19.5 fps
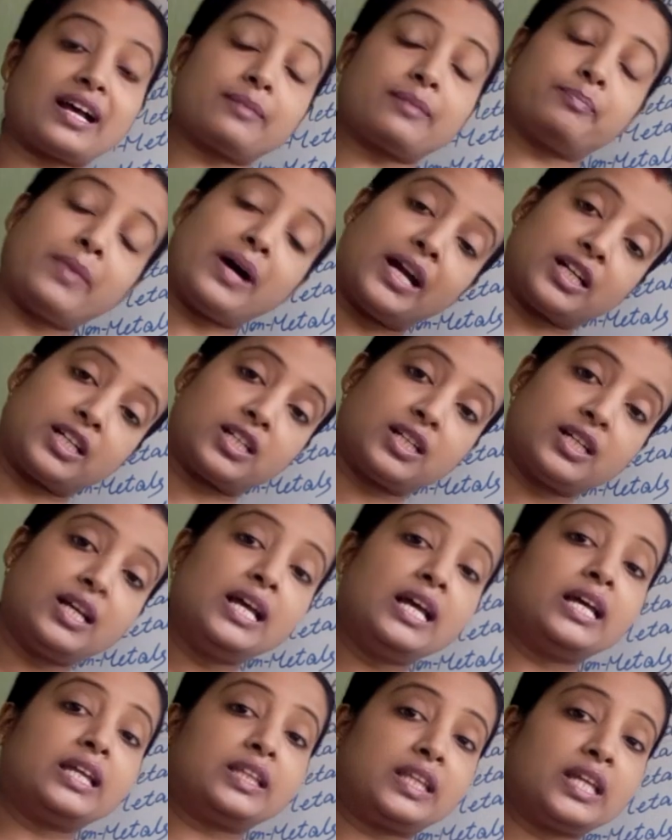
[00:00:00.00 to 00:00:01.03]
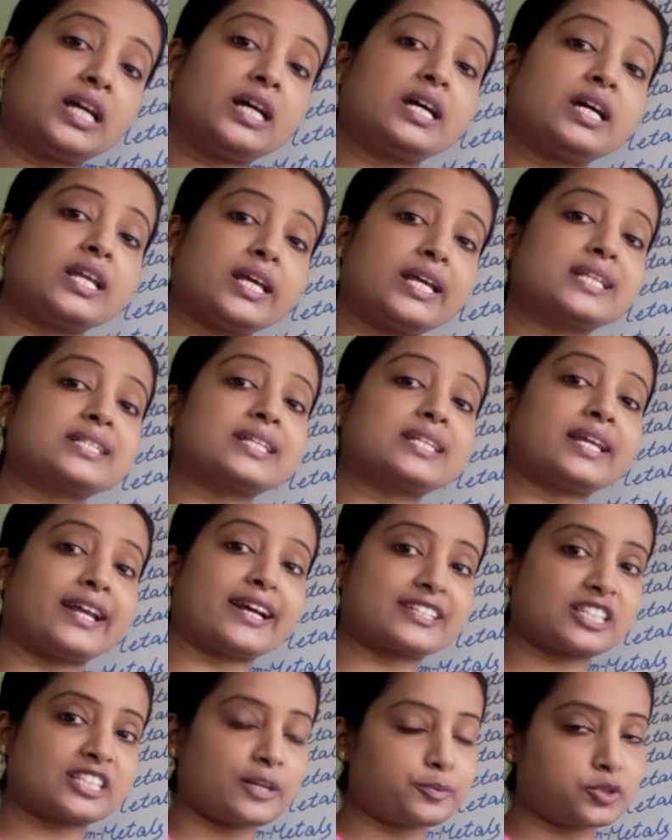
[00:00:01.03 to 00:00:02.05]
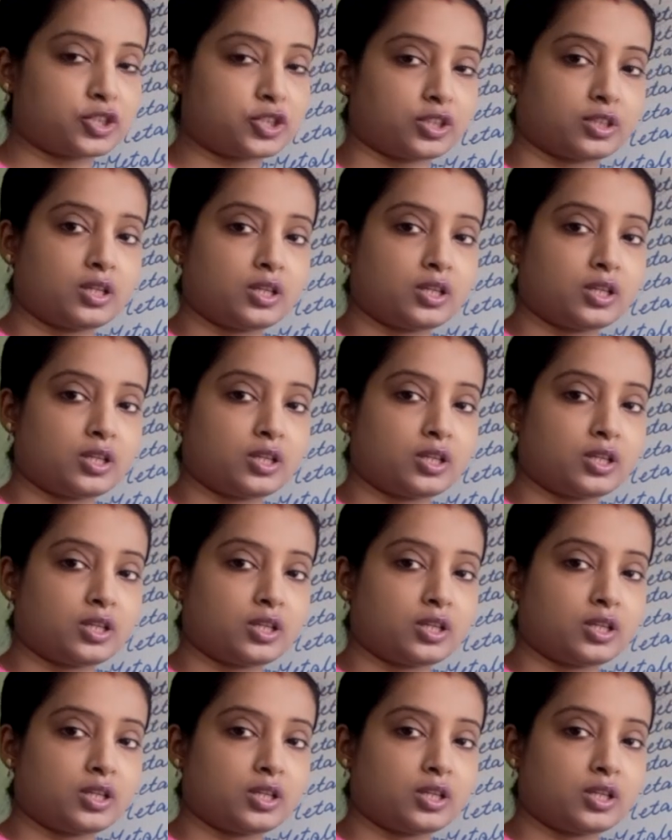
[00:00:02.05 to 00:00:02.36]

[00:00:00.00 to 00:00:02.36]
But there is an exception.